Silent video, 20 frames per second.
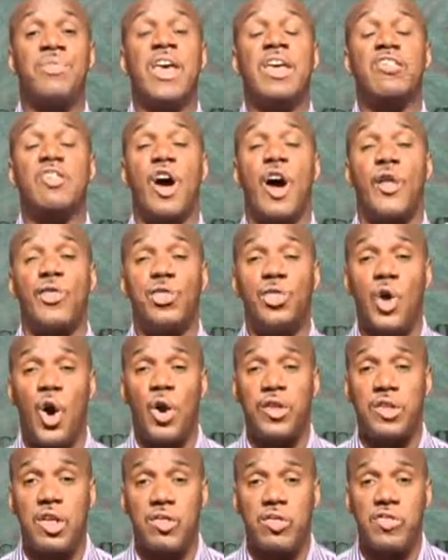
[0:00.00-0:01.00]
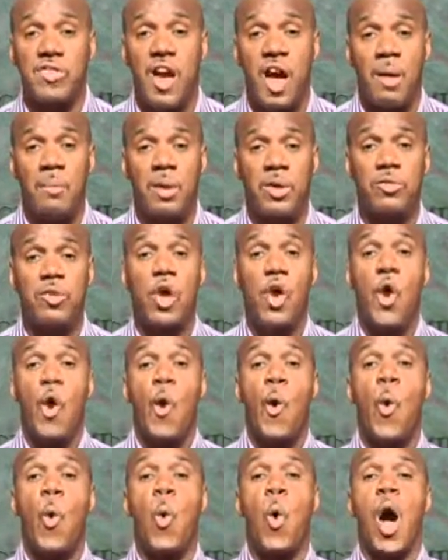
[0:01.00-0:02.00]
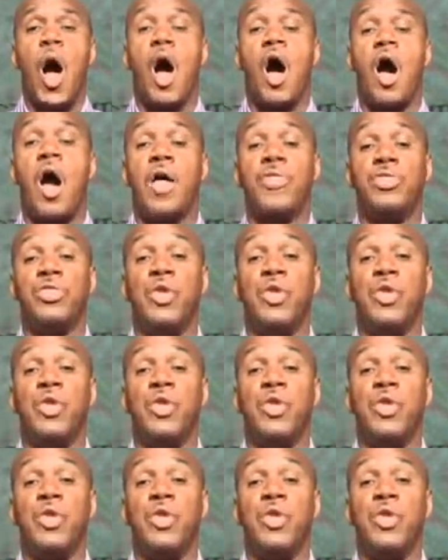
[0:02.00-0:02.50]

These are anointed psalmists who are